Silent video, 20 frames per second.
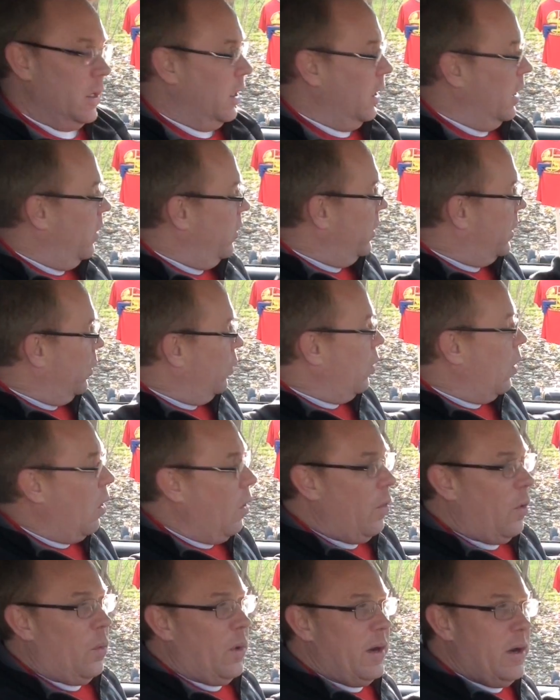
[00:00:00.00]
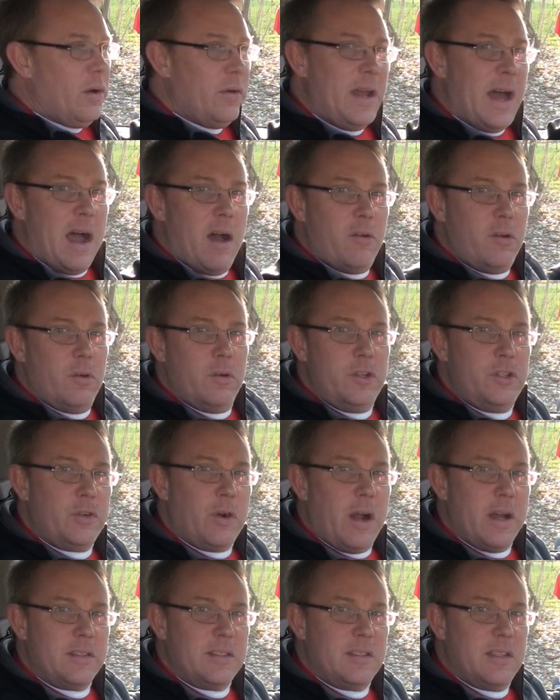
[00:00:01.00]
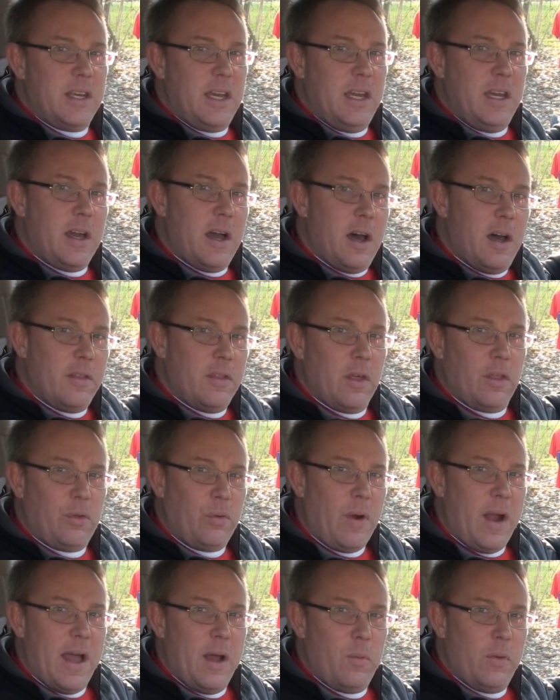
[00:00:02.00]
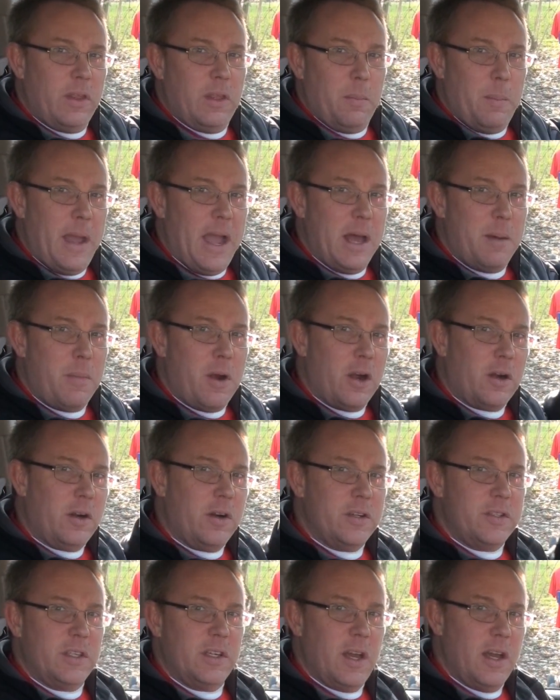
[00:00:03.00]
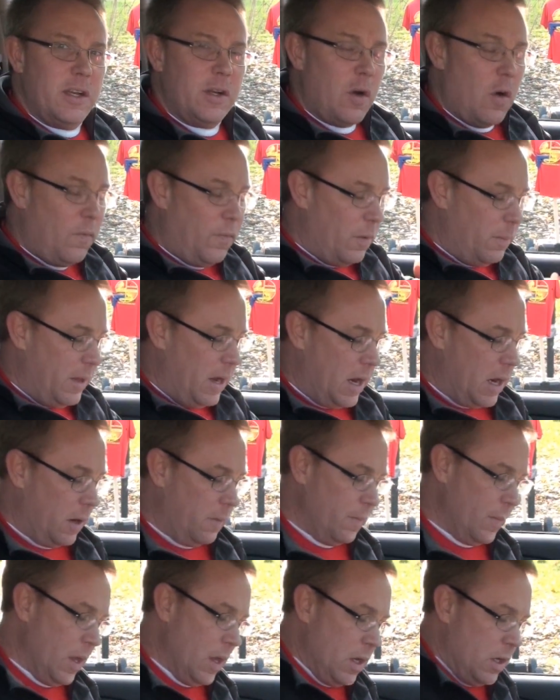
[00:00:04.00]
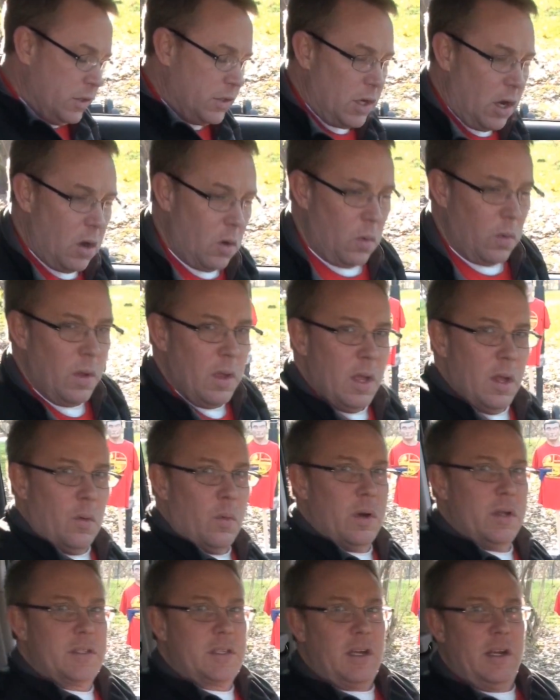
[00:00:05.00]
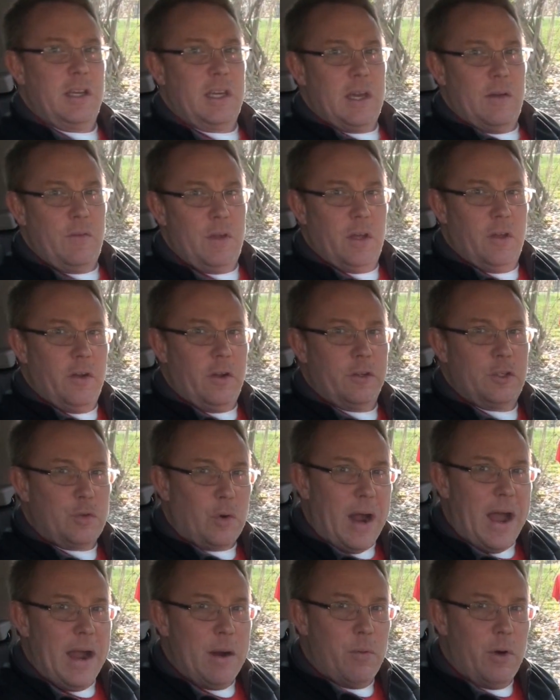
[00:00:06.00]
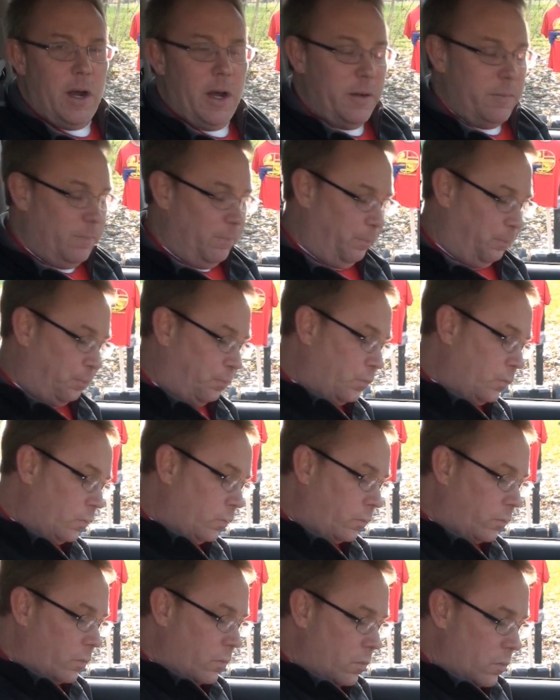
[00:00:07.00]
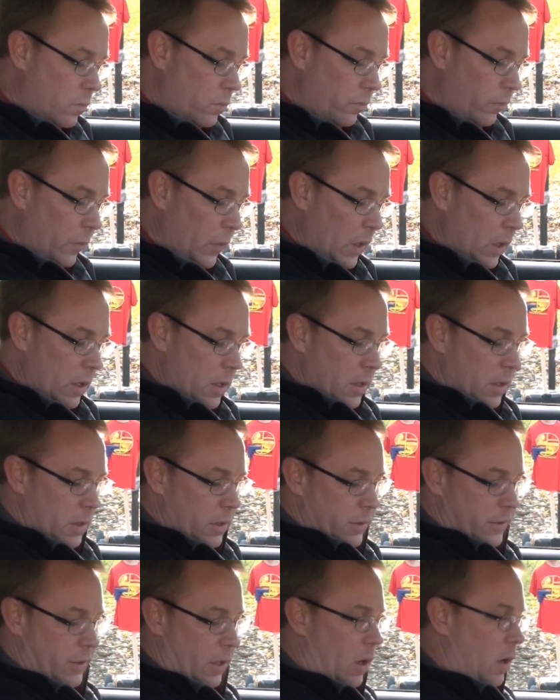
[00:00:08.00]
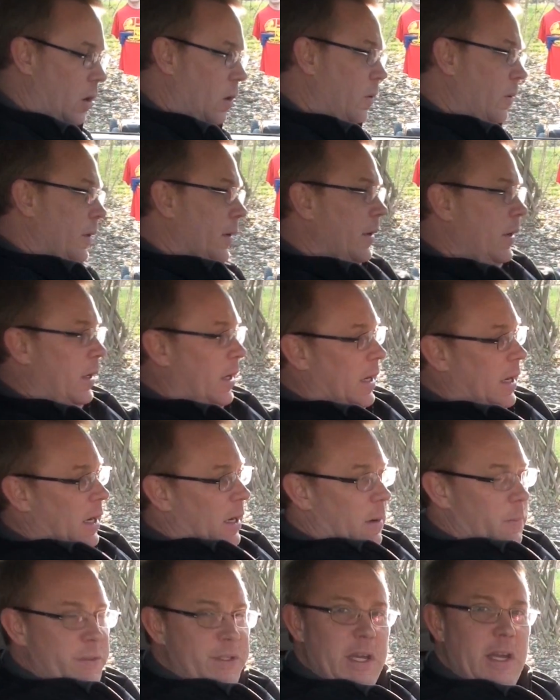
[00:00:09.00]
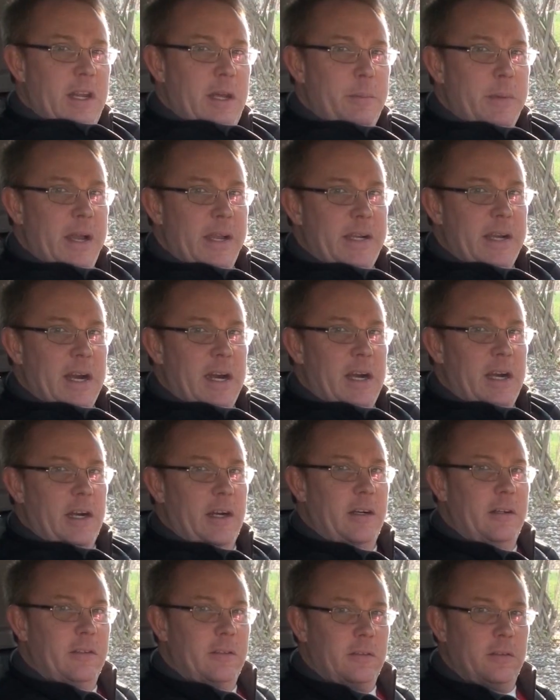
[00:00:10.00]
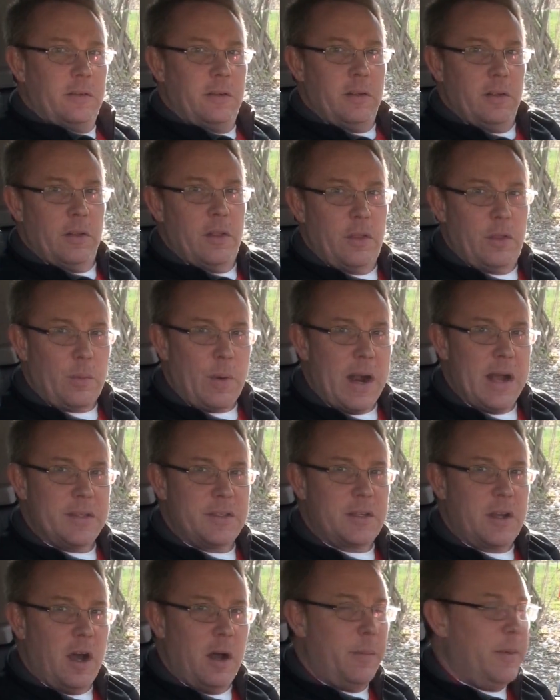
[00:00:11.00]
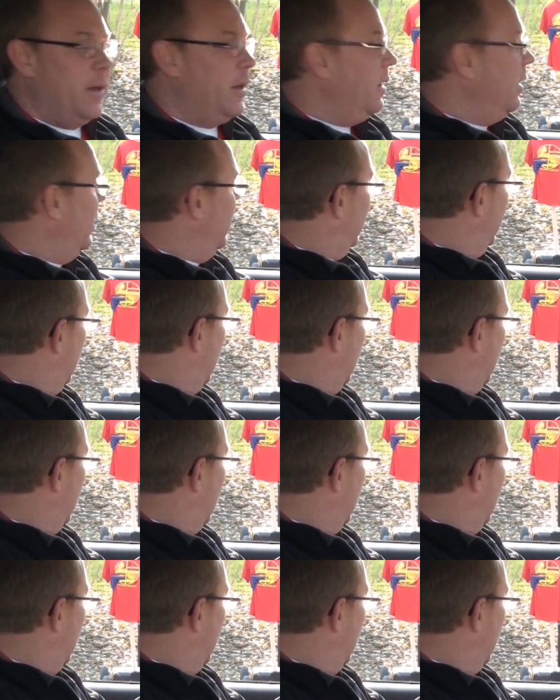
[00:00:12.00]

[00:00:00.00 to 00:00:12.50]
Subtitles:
You know, you can roll the window down to address the threat with the man markers and go from there. So we're just going to give you a little dry run. So I'm sitting in my car, the threat's coming.